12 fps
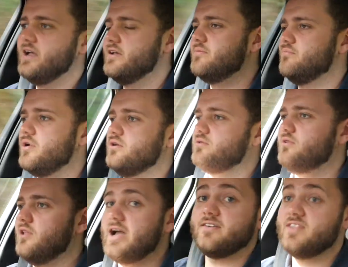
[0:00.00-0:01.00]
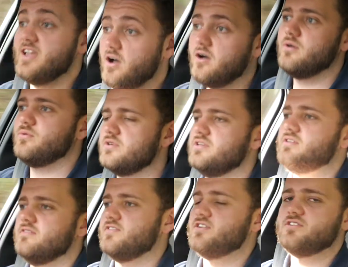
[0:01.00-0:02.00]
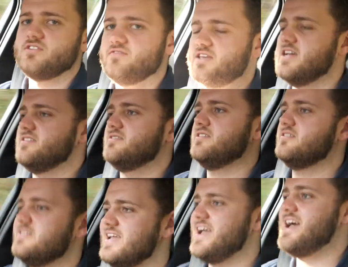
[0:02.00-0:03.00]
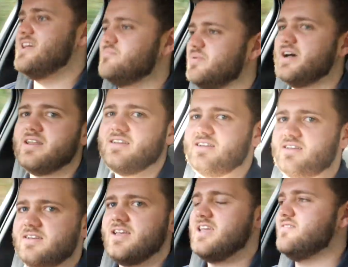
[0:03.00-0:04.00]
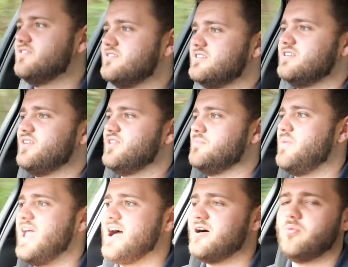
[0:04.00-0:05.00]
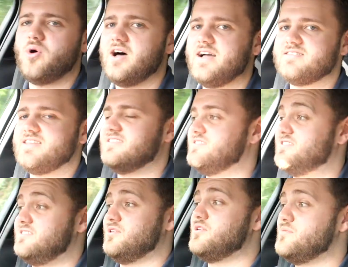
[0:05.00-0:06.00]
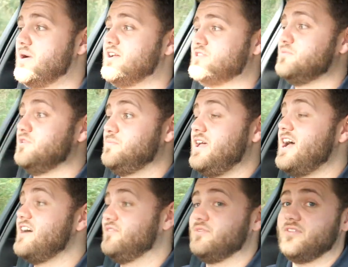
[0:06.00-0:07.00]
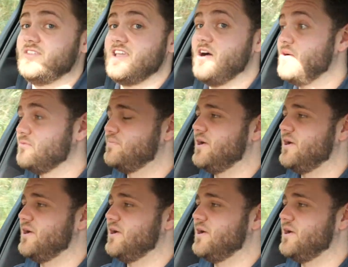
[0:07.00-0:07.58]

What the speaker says: model like the old version of the S60 had, but even still, I think power-wise that's so much more powerful than the old